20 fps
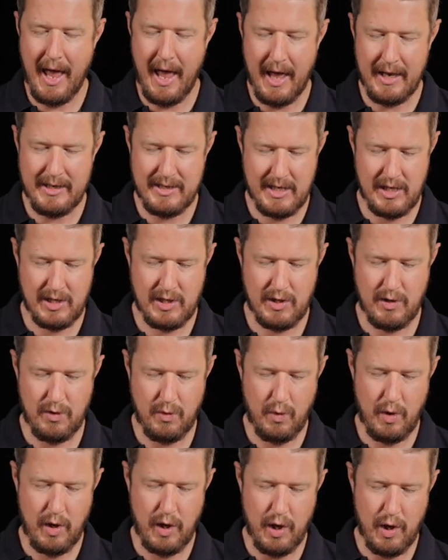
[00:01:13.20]

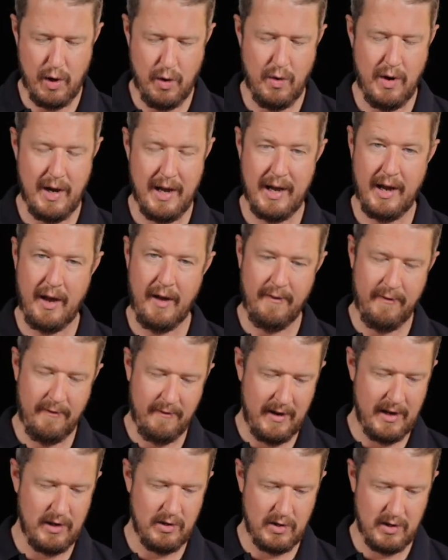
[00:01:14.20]
additional unique
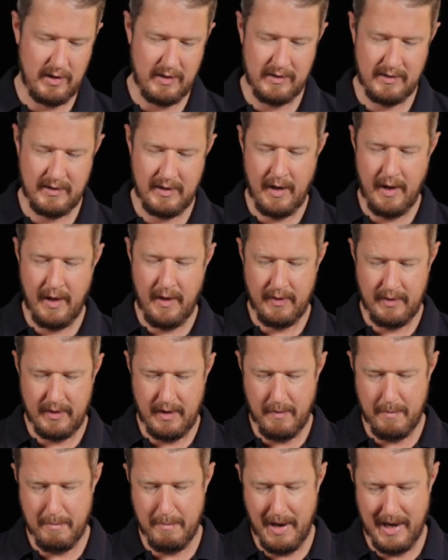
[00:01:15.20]
features
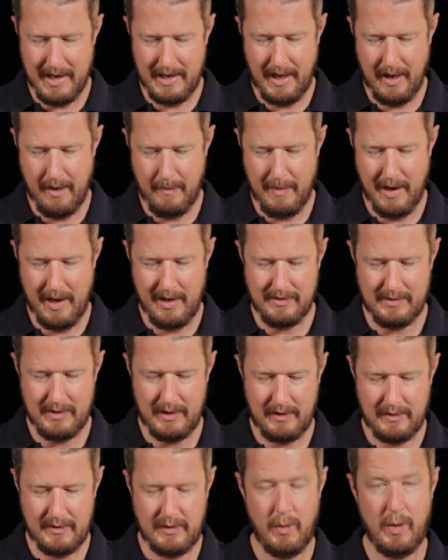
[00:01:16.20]
that make it
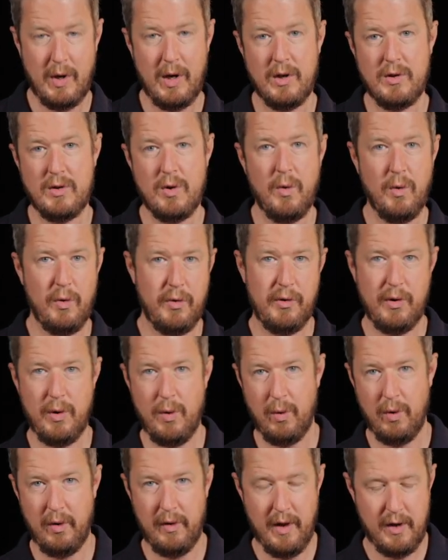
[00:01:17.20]
amazing. So we're going to talk through
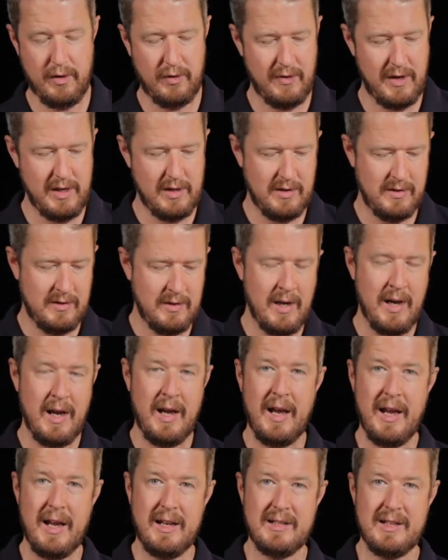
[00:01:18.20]
all of those features
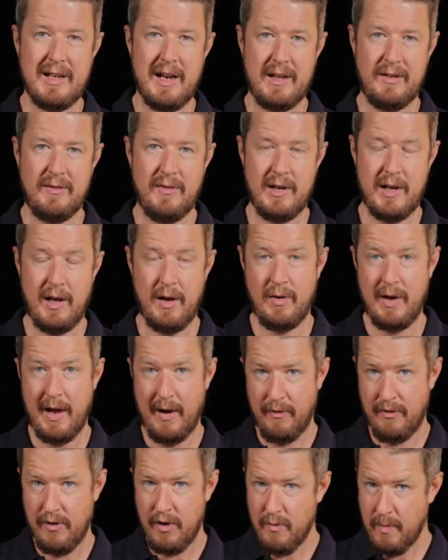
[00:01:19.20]
in today's video.
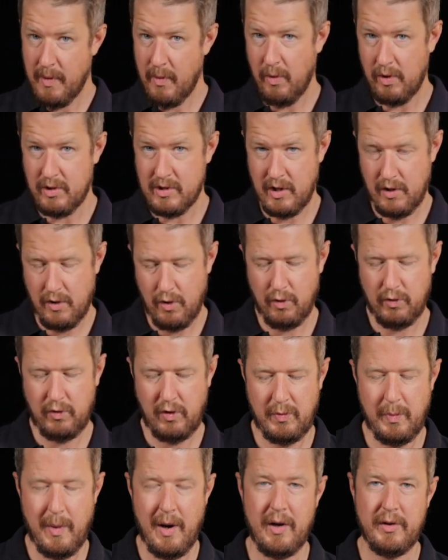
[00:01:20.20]
Now, if you've been watching Tools for
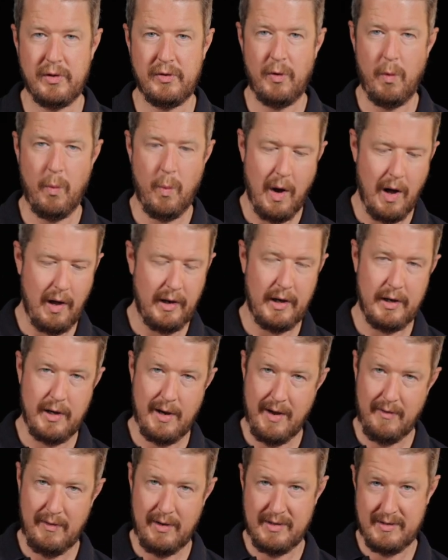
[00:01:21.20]
Sparks for a while and you
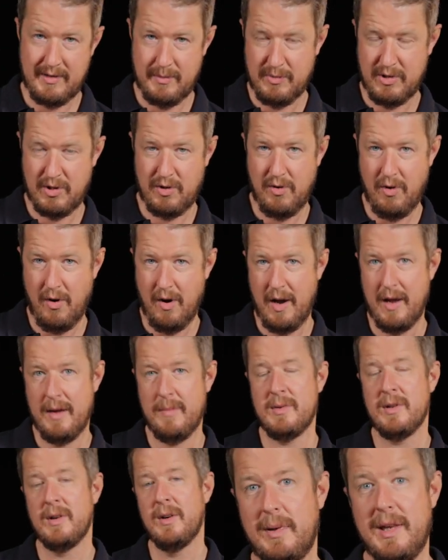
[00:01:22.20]
haven't
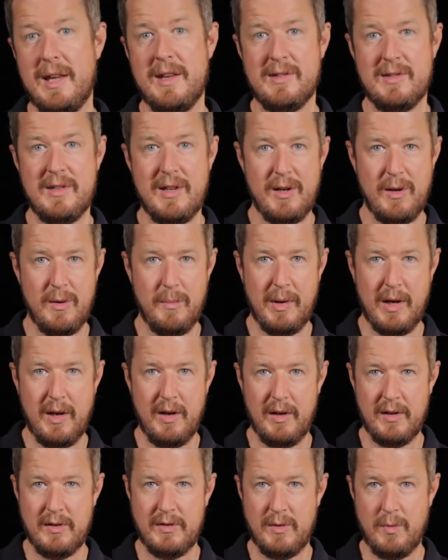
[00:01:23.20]
subscribed, please do,
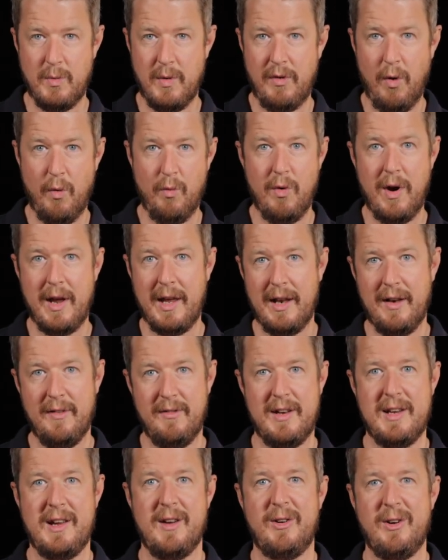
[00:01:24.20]
because we've got regular
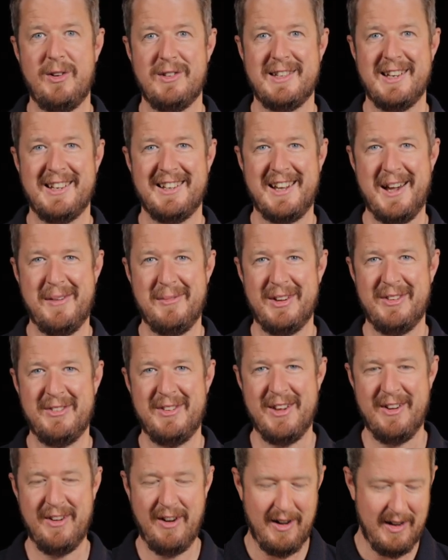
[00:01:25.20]
video content coming
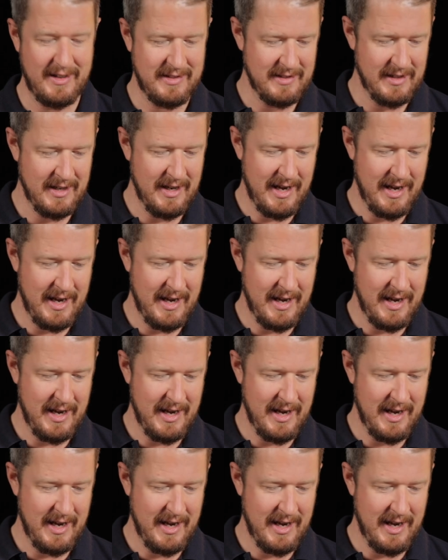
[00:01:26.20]
for you guys